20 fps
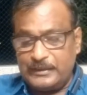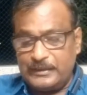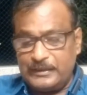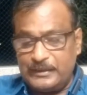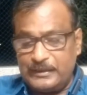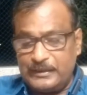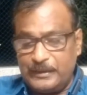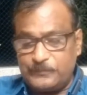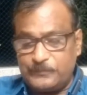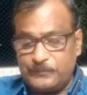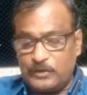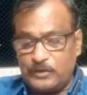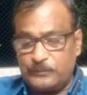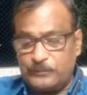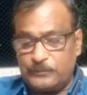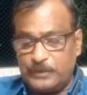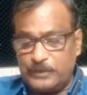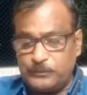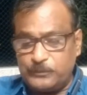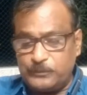
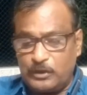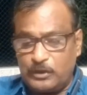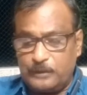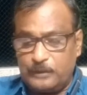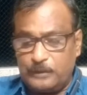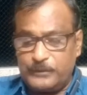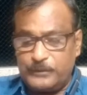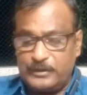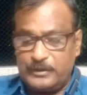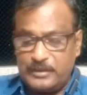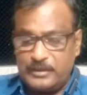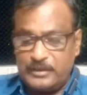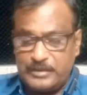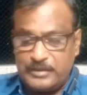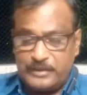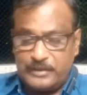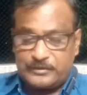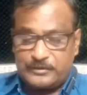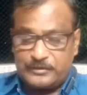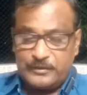debtor of a
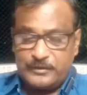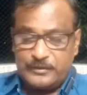deceased